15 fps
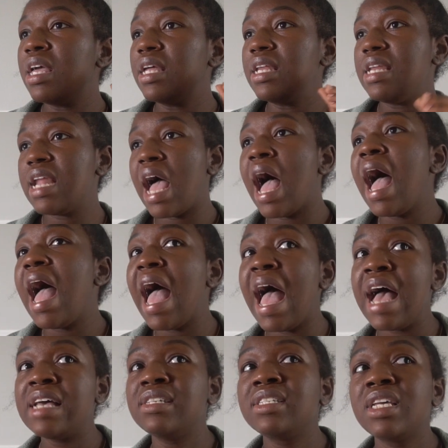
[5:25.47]
not
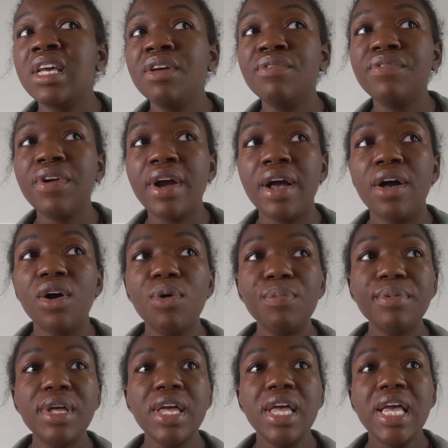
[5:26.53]
asking for help
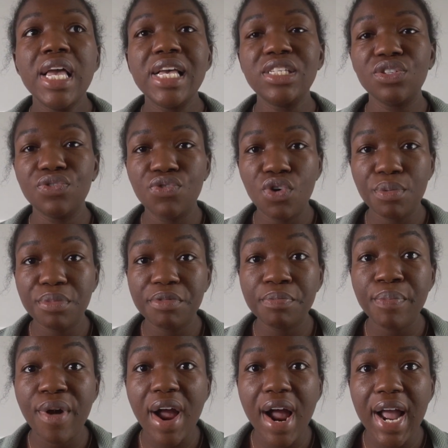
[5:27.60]
is a form
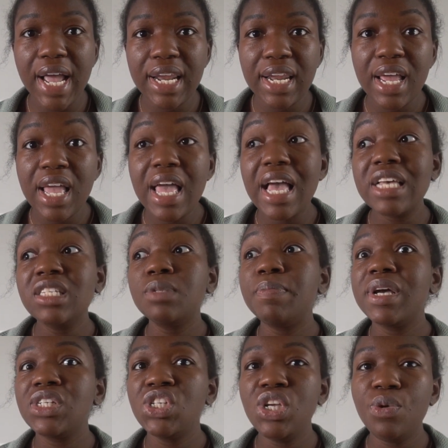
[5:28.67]
of pride,
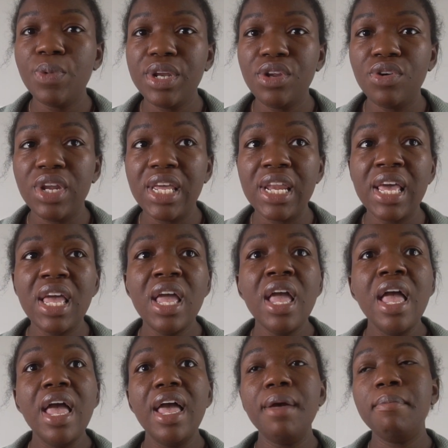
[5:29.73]
especially when you need it.
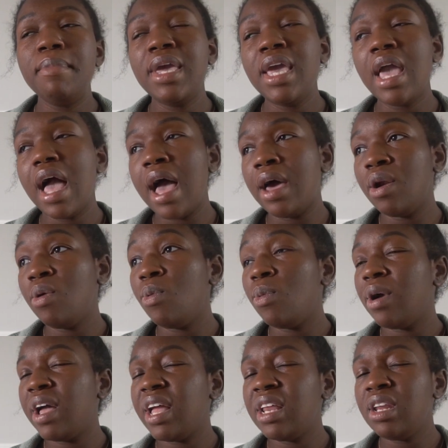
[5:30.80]
And me, I don't
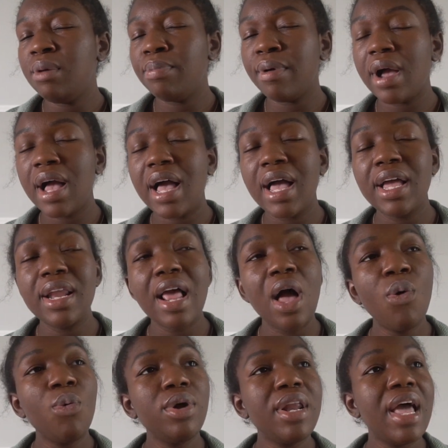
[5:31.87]
want any pride.
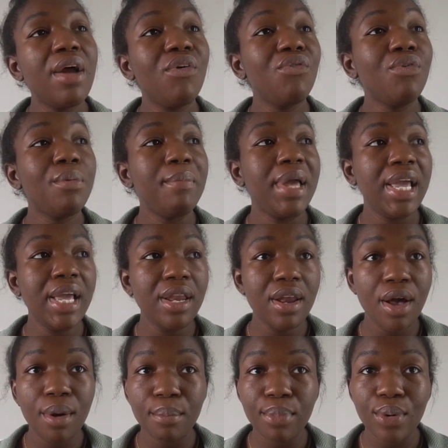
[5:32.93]
I want to remain
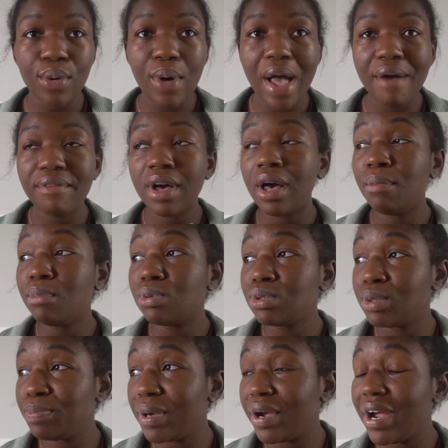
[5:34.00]
humble, have a humble
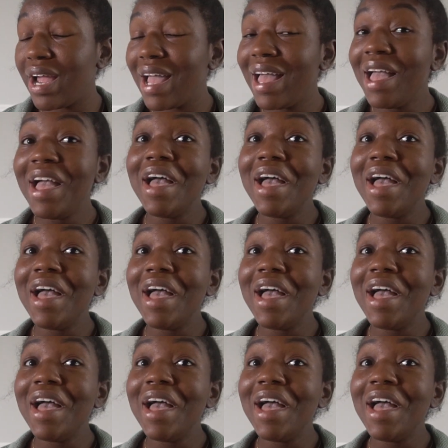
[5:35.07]
spirit.